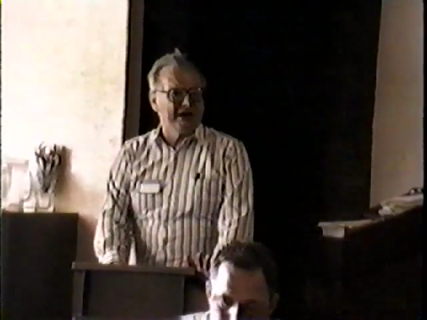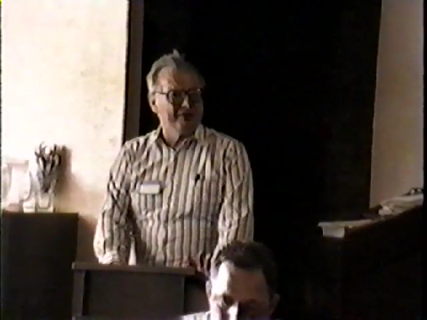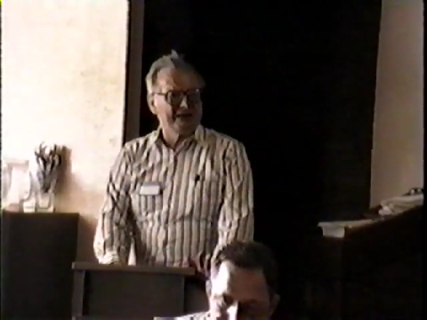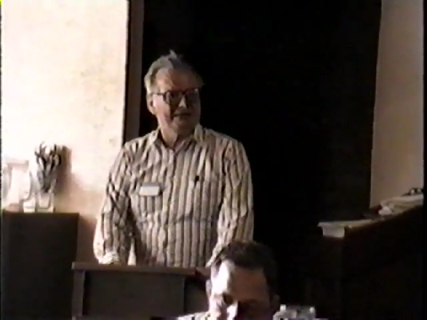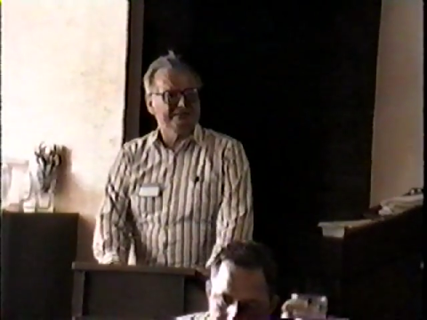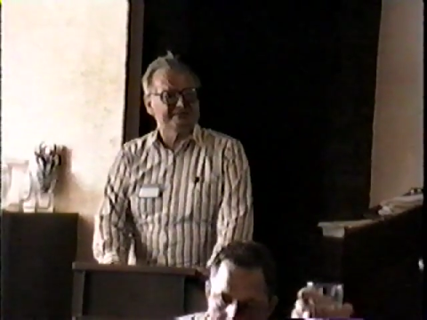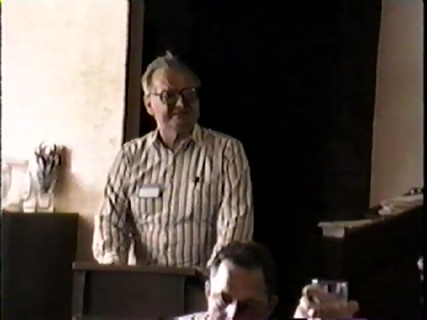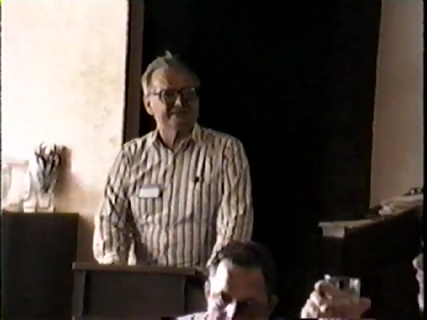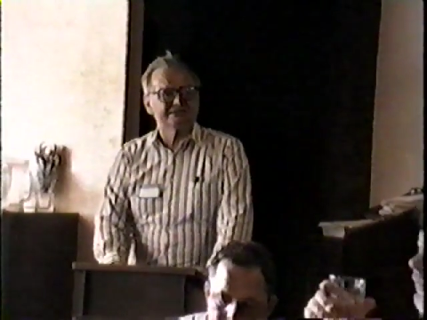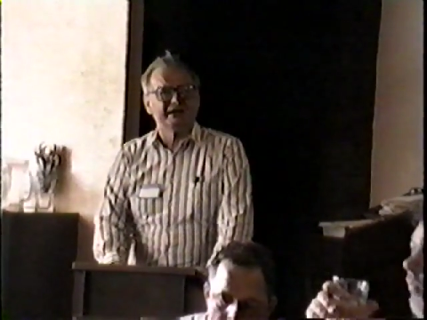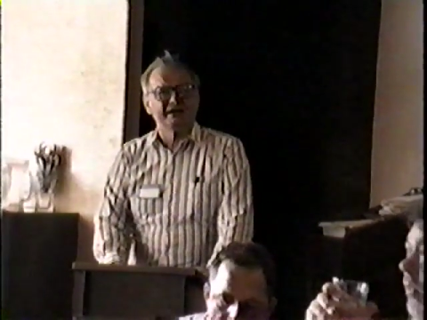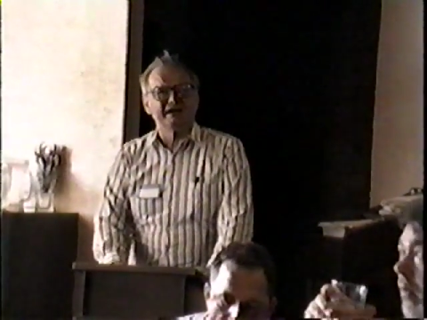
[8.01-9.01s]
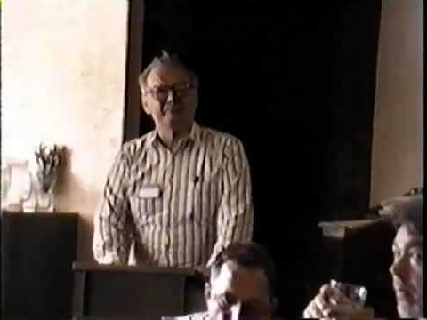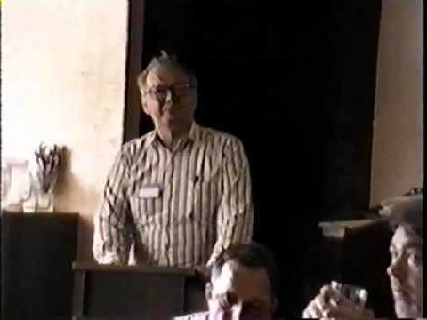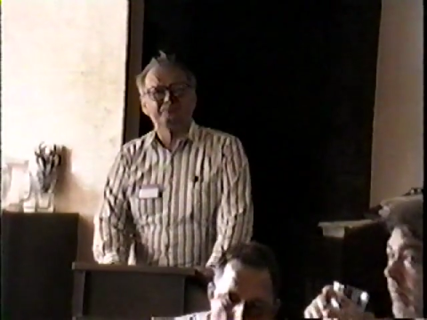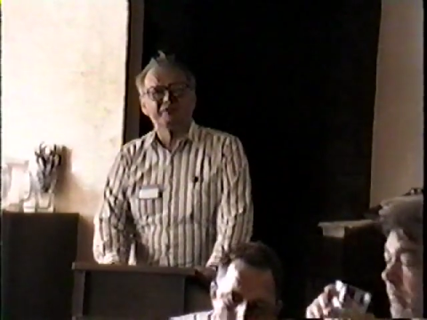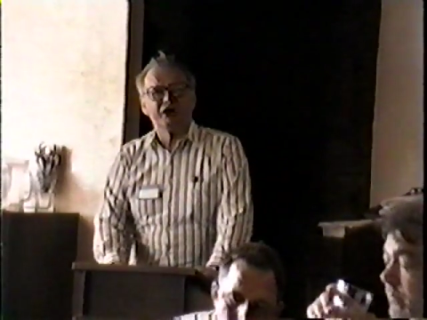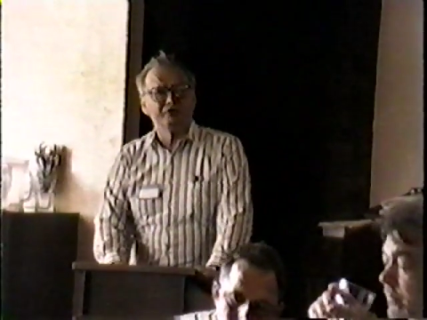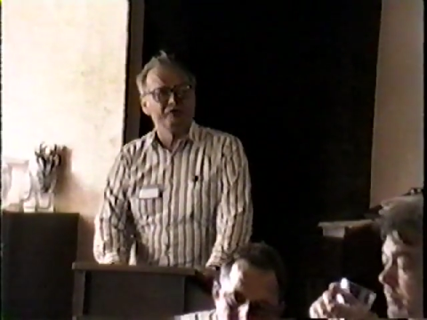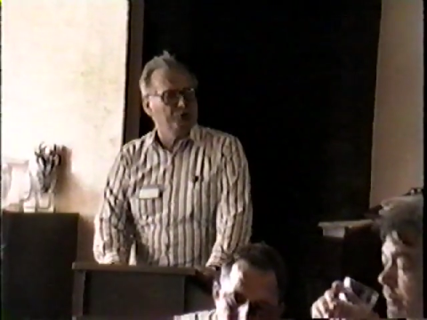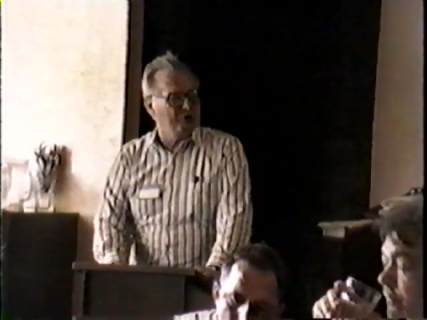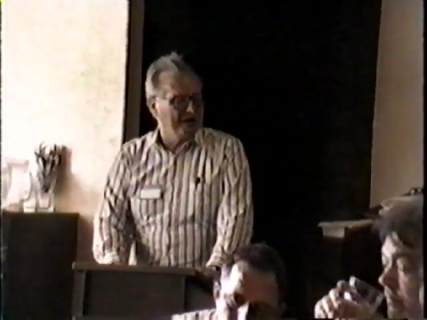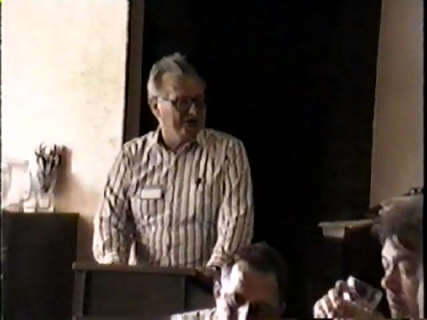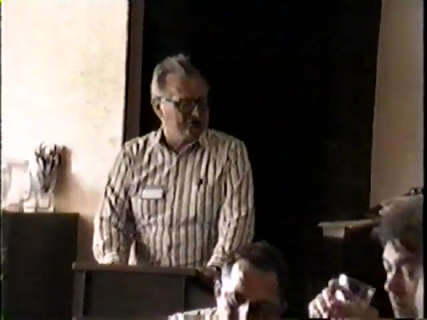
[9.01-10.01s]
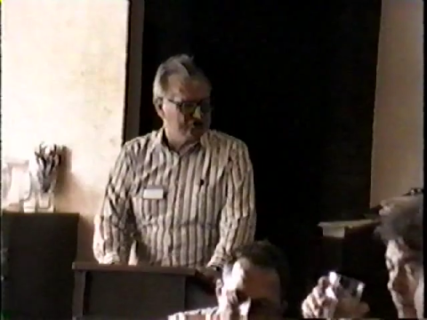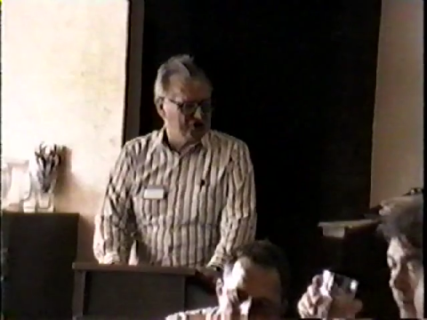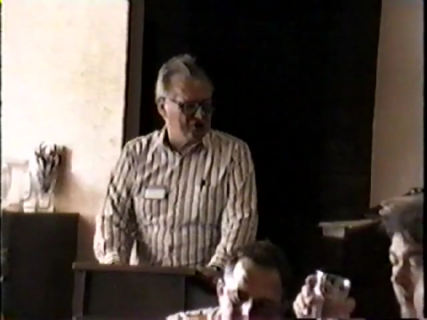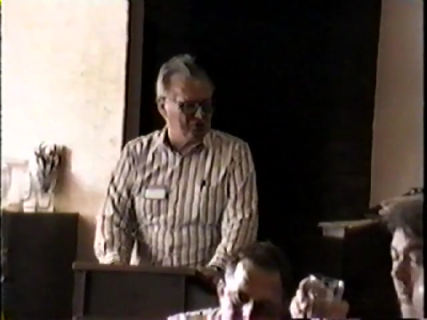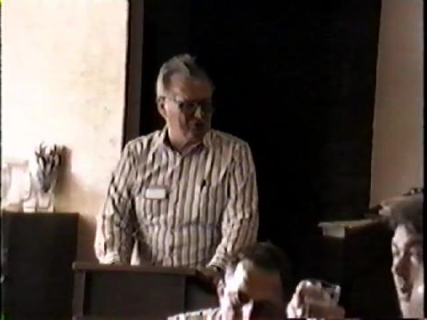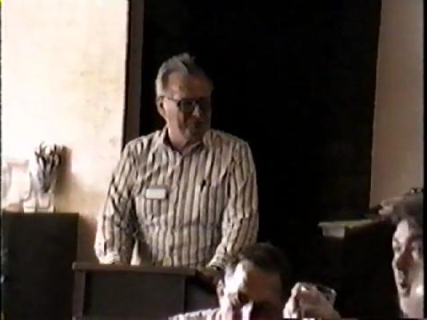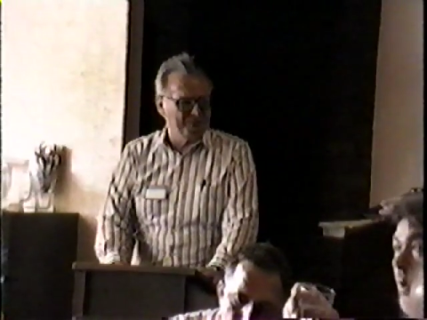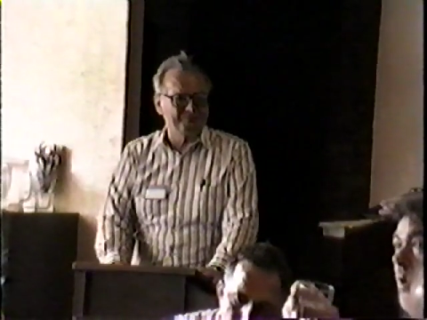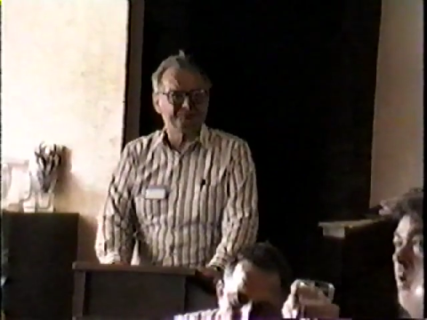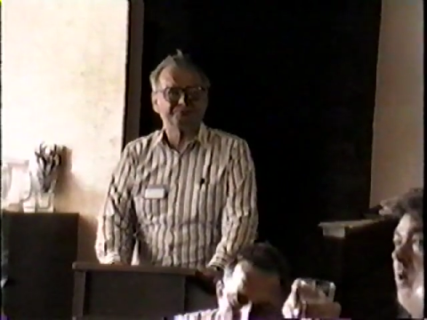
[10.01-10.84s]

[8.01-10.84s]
Libertarians interviewed on his show